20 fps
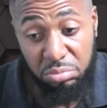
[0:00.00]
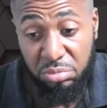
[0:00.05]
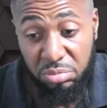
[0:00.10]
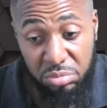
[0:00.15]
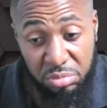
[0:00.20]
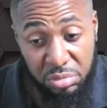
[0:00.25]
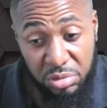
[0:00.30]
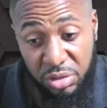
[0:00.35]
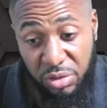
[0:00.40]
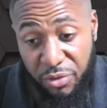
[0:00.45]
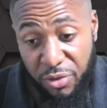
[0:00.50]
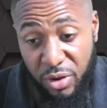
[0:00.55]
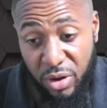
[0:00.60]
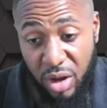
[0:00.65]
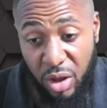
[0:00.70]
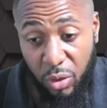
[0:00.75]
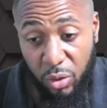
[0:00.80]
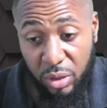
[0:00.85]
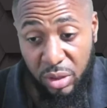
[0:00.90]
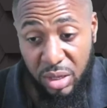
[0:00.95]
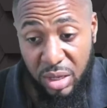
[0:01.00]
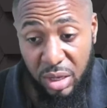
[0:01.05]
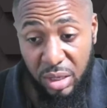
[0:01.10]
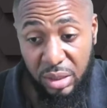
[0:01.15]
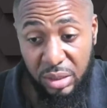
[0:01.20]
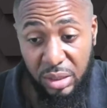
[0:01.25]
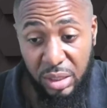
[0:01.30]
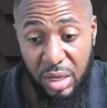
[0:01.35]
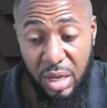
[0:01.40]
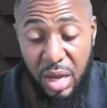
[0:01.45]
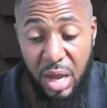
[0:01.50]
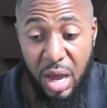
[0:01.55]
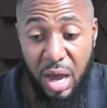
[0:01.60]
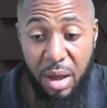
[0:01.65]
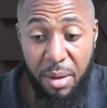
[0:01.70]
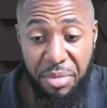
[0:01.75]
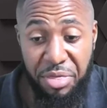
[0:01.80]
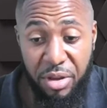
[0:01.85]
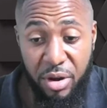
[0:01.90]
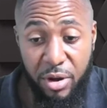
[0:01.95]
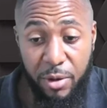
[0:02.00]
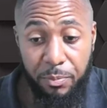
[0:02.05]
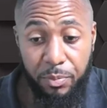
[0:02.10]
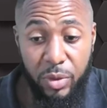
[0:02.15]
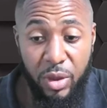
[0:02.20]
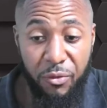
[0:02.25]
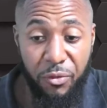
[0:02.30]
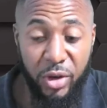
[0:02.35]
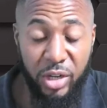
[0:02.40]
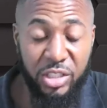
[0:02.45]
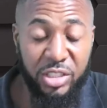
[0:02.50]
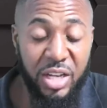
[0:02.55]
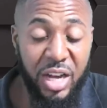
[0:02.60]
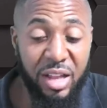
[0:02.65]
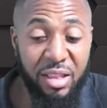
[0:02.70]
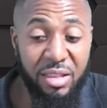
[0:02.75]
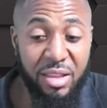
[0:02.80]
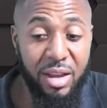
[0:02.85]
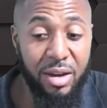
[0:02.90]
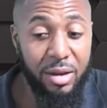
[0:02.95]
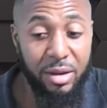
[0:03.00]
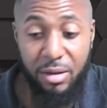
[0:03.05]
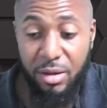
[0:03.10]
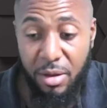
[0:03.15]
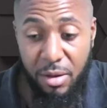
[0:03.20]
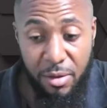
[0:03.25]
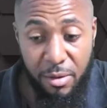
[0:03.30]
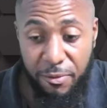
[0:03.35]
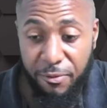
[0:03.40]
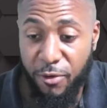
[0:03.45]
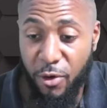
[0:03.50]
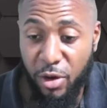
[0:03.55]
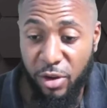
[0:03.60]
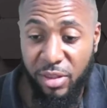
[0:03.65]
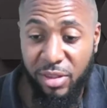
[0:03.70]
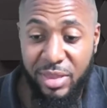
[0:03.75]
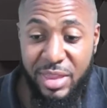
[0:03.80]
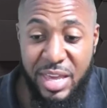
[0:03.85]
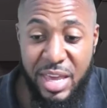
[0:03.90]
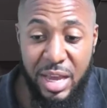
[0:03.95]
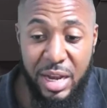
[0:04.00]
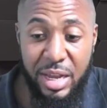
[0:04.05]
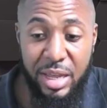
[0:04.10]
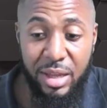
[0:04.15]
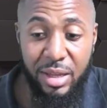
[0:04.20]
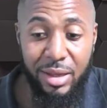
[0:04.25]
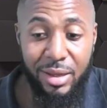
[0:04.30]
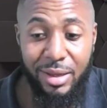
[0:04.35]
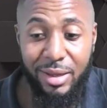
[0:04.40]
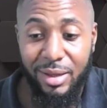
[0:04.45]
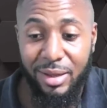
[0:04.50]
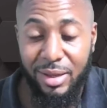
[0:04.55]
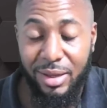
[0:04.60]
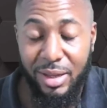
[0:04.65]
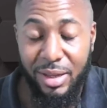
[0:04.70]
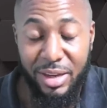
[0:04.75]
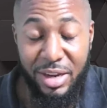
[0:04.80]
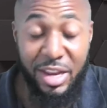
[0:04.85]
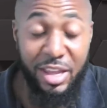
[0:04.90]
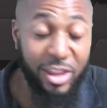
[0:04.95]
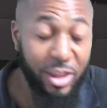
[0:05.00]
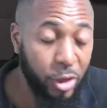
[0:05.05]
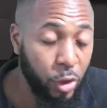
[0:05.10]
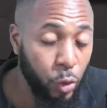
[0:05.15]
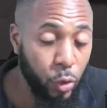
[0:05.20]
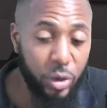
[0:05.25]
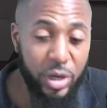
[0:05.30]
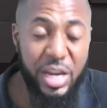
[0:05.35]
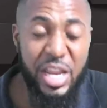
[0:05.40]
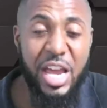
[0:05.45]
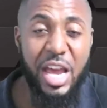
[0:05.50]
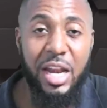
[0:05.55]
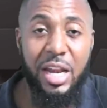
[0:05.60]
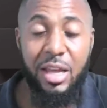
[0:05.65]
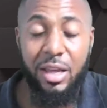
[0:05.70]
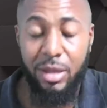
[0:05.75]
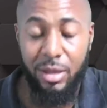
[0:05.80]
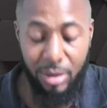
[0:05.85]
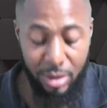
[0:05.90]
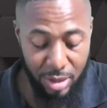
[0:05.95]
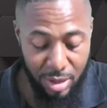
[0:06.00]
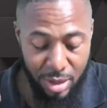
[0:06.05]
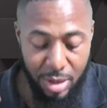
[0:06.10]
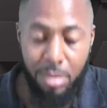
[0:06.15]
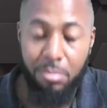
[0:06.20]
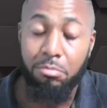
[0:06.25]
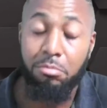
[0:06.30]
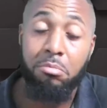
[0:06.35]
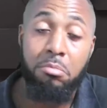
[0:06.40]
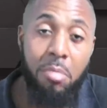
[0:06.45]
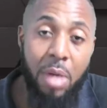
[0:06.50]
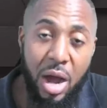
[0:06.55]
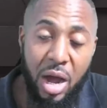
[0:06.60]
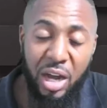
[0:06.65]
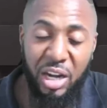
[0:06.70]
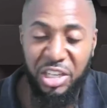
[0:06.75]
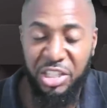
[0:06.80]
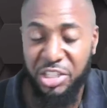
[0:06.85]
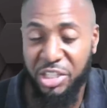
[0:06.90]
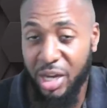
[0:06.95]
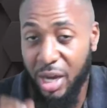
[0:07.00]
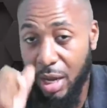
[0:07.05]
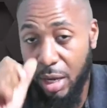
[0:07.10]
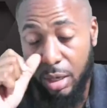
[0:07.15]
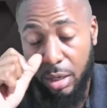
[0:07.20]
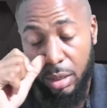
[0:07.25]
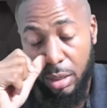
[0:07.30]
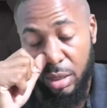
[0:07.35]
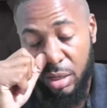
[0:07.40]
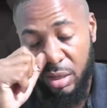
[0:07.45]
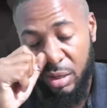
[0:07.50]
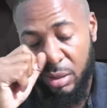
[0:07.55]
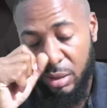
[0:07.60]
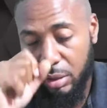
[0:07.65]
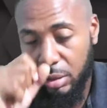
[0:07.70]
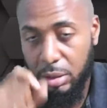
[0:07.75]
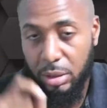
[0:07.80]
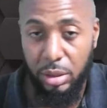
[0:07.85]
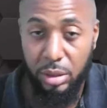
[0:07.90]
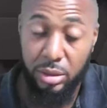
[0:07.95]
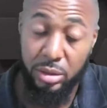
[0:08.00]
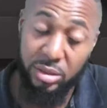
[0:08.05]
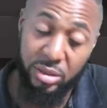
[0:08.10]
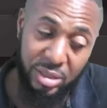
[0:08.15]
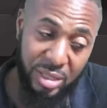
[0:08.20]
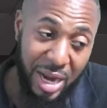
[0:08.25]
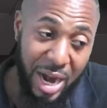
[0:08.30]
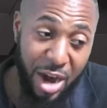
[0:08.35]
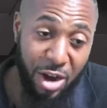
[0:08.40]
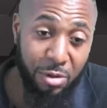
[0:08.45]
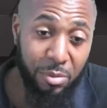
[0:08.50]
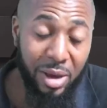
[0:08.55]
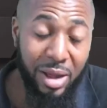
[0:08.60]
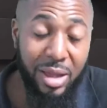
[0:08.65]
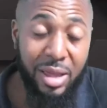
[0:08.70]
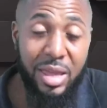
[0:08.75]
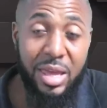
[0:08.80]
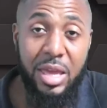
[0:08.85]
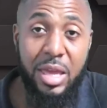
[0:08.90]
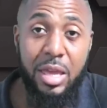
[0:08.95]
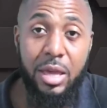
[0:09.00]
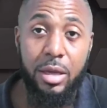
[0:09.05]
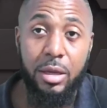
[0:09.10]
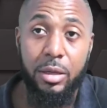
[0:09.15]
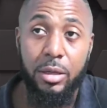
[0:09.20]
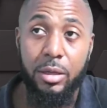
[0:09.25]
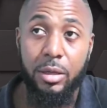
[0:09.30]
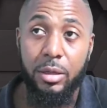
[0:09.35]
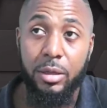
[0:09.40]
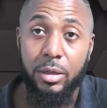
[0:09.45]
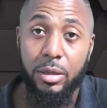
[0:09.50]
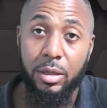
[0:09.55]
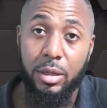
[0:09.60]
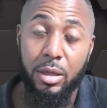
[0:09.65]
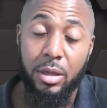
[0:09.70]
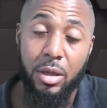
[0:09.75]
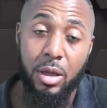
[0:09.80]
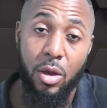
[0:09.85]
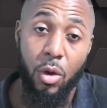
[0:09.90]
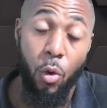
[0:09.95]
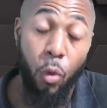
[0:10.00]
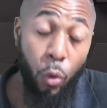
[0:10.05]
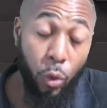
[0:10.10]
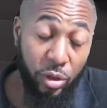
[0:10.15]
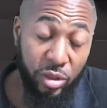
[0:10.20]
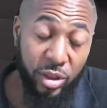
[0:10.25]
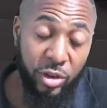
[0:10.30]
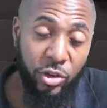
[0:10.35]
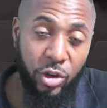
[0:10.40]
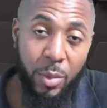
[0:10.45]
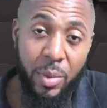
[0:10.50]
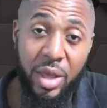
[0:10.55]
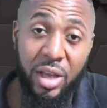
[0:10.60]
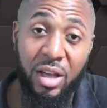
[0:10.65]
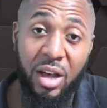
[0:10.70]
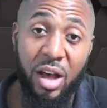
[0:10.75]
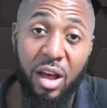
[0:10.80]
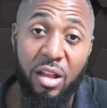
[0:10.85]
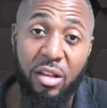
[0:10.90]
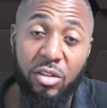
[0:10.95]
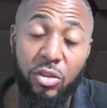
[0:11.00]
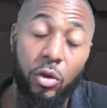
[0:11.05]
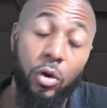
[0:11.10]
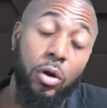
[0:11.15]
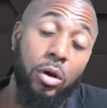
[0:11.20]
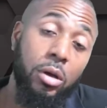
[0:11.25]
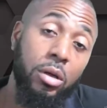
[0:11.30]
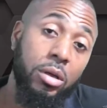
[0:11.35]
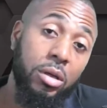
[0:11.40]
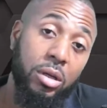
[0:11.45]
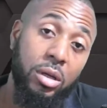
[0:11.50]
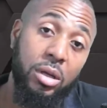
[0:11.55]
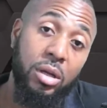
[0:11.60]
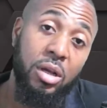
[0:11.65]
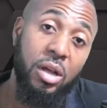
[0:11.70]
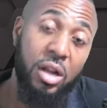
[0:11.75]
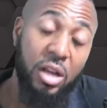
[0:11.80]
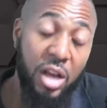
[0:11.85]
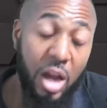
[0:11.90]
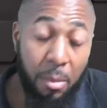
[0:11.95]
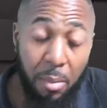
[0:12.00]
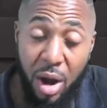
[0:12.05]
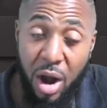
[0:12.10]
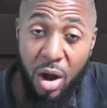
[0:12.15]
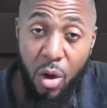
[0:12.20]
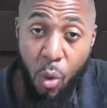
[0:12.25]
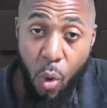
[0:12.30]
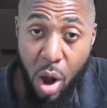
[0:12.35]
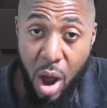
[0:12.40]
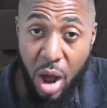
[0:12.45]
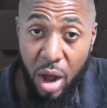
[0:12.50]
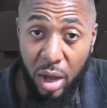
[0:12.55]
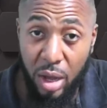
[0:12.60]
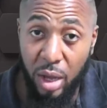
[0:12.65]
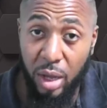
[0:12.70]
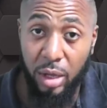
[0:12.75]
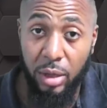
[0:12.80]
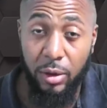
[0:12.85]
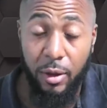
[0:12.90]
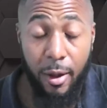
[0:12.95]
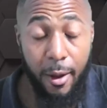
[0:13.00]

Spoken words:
It's fairly a good theory. Fresh God said first daily, Nikhil daily, Marshall, Tyreek Magee, who's in Jamaica also, Lamar Walker.